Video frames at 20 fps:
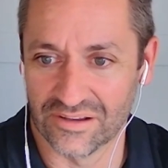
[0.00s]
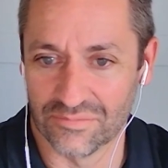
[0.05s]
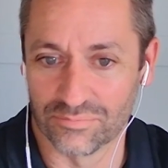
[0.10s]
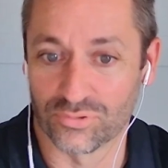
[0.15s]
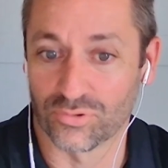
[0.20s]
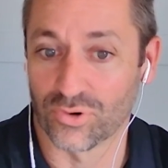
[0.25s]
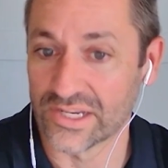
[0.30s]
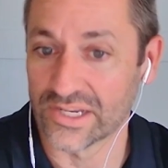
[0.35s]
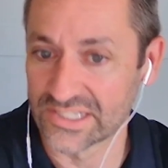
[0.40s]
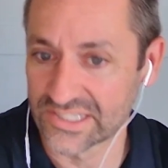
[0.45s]

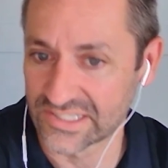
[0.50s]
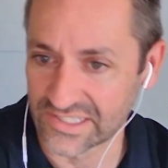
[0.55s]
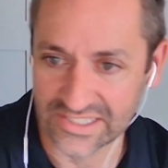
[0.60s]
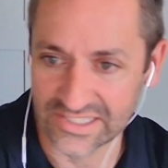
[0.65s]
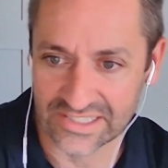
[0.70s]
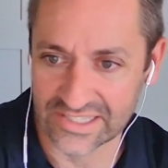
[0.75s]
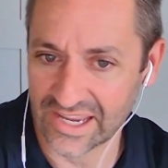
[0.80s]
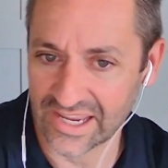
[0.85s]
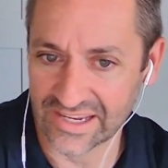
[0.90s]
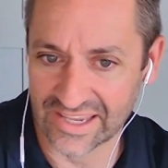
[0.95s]
price
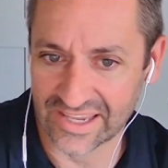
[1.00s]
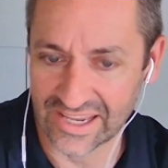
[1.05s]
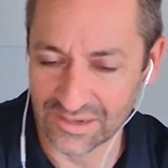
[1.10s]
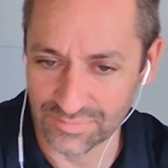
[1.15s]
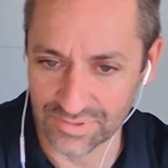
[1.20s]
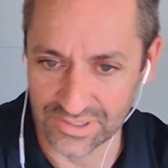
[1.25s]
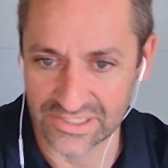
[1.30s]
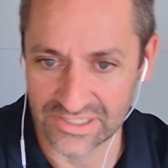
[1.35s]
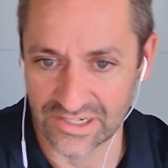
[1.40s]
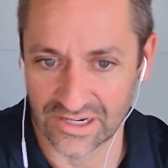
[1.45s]
list, that
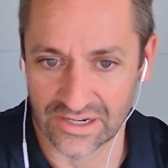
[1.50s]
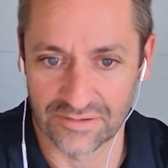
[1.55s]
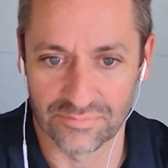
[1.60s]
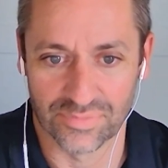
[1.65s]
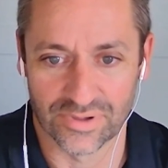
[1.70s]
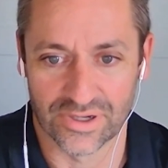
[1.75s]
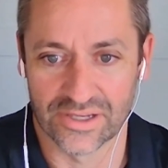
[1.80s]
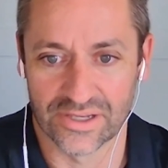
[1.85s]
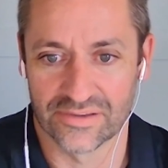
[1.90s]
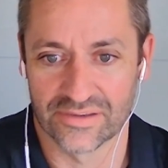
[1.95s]
can't be done.
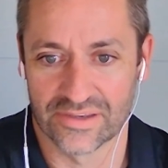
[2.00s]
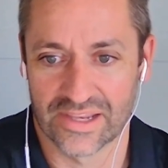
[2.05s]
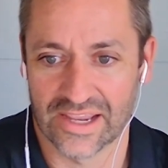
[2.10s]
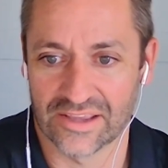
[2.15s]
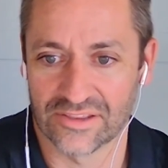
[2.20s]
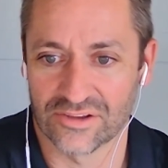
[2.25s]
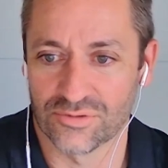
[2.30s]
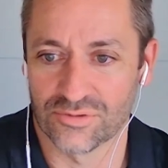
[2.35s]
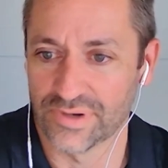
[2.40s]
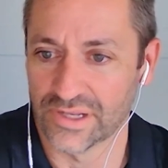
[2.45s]
But
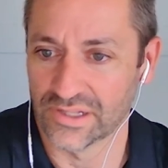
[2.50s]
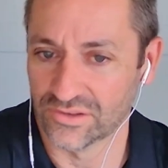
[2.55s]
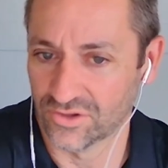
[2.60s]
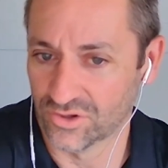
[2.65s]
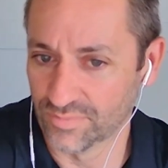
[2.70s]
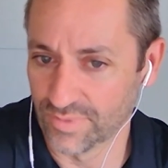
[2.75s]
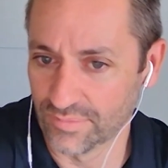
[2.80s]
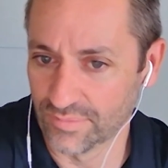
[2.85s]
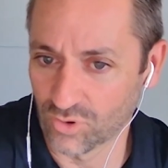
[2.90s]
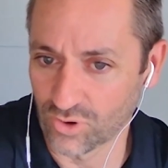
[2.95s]
can there be a
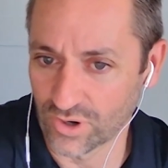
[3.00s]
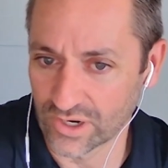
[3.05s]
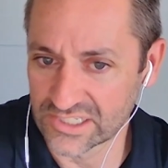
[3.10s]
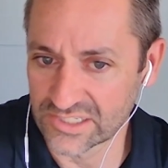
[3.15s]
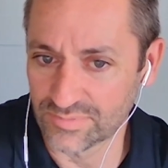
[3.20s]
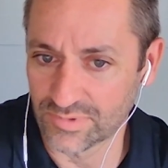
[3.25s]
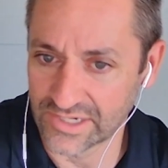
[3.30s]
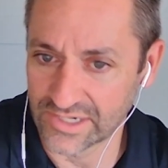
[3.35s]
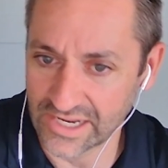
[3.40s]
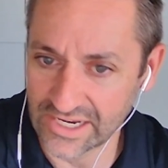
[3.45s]
little bit more
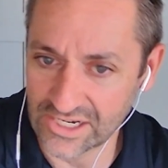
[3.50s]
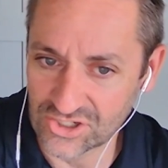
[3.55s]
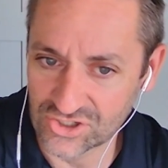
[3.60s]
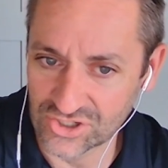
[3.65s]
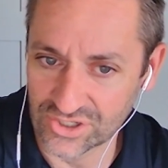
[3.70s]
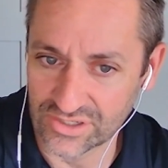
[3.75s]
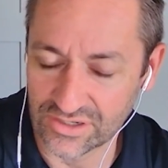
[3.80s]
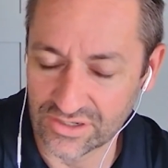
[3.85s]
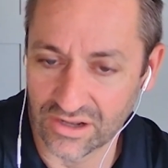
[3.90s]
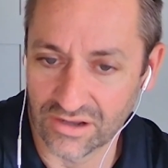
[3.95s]

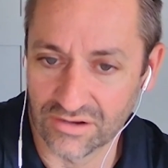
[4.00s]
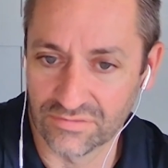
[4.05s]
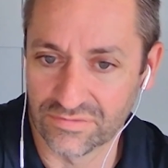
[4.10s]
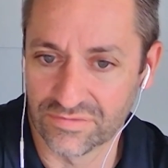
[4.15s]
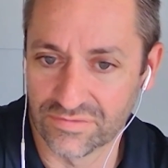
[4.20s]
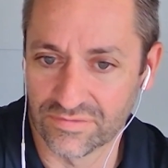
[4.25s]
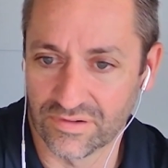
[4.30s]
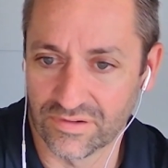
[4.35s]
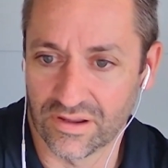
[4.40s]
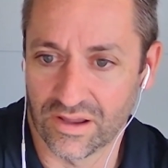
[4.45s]
explanation
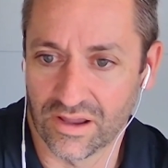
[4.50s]
of